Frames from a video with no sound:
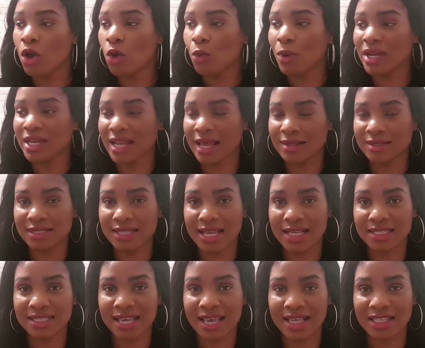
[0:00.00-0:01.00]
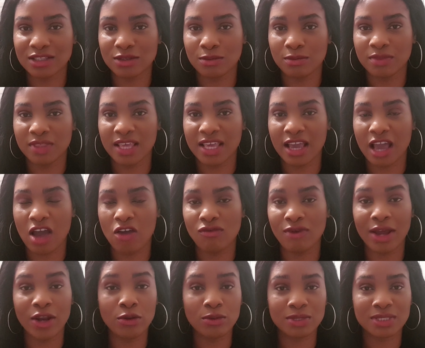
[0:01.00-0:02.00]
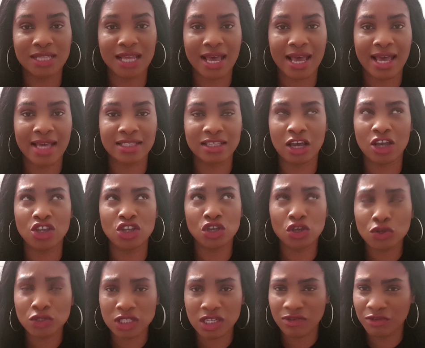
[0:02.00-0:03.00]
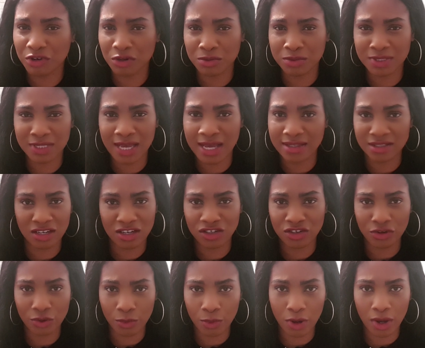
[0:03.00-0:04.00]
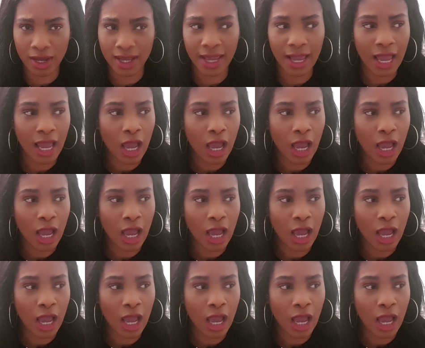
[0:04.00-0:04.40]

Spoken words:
Went downstairs to get something. I ran upstairs. I usually run upstairs and I don't know why.